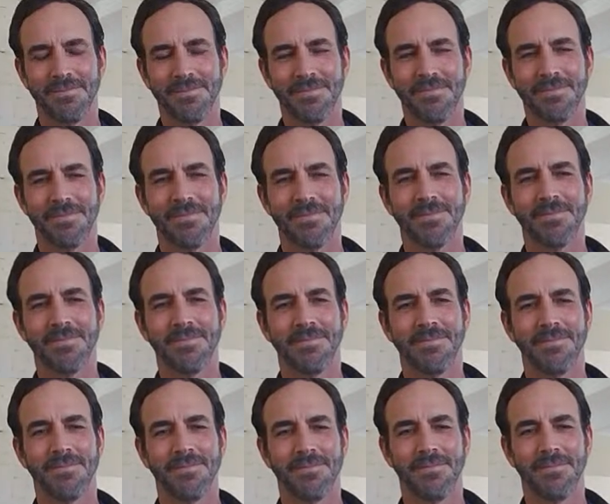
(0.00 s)

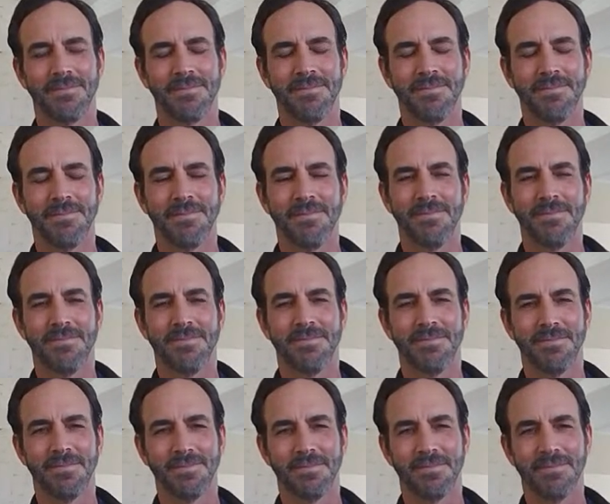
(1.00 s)

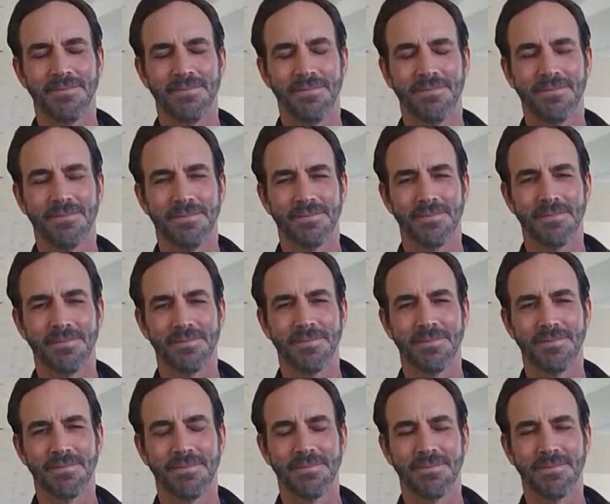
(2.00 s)

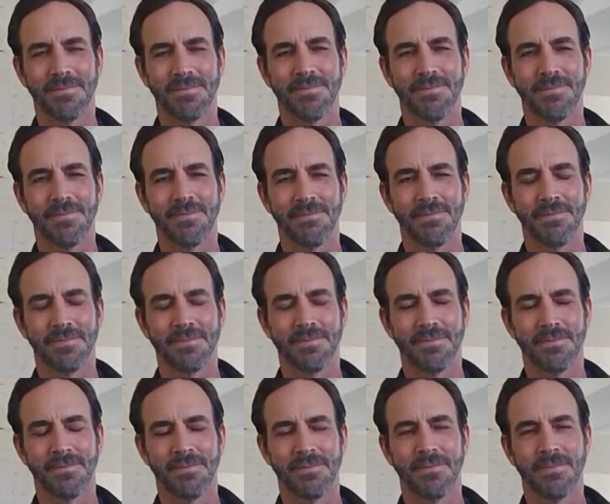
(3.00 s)

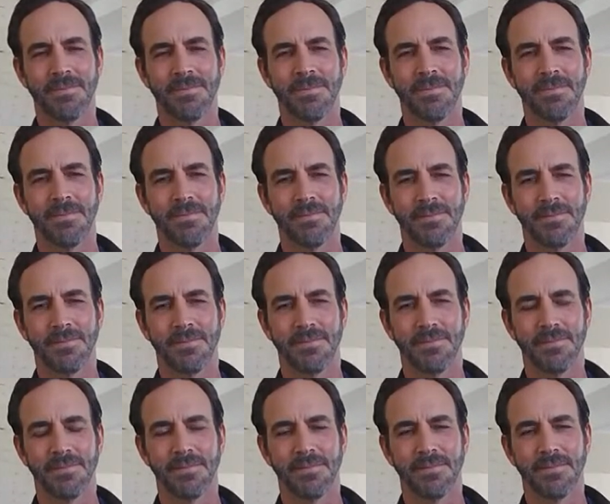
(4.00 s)

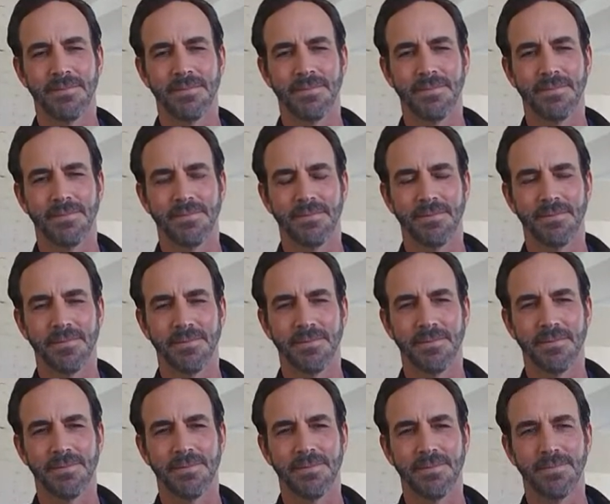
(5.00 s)

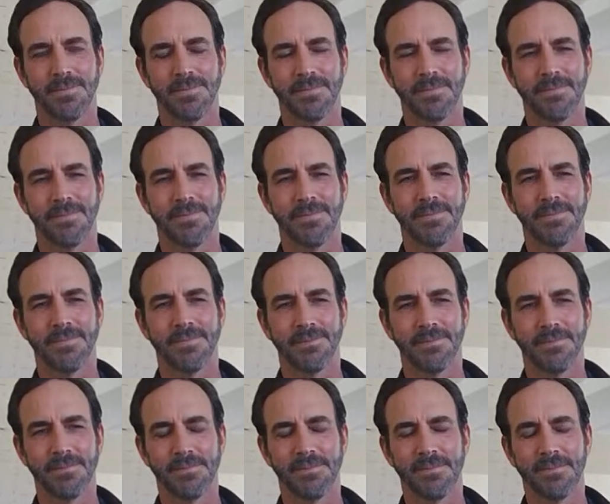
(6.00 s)

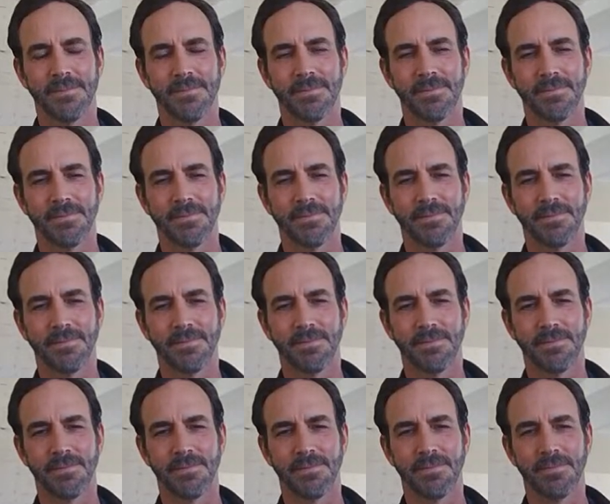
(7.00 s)
[no speech]